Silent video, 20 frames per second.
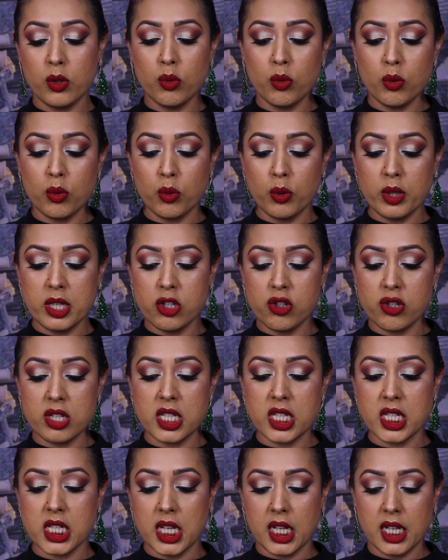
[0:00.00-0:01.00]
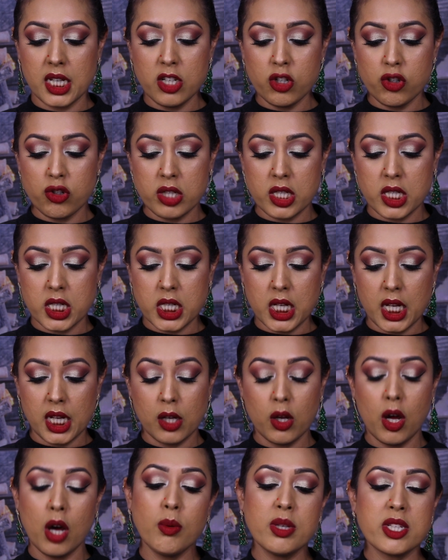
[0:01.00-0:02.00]
Ooh, interesting,
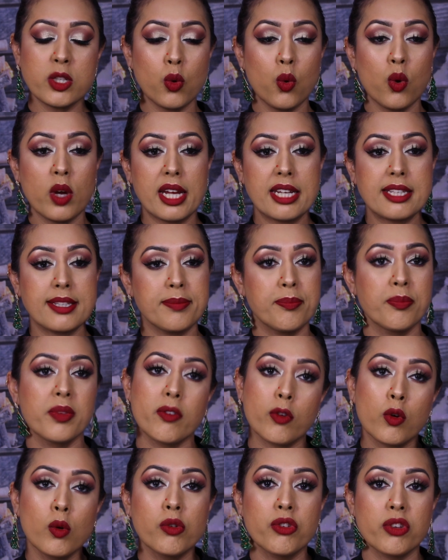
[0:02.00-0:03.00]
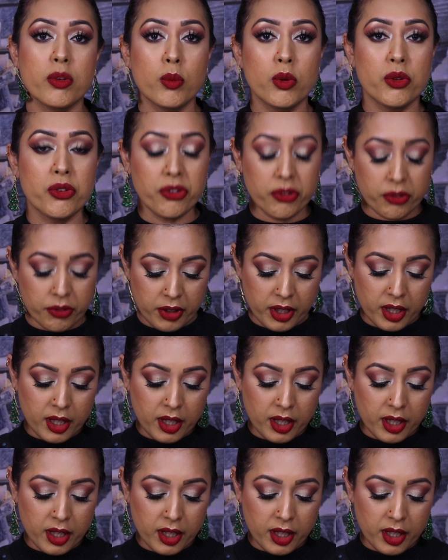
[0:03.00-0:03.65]
interesting. Oh, it's Orgasm. Of course it was.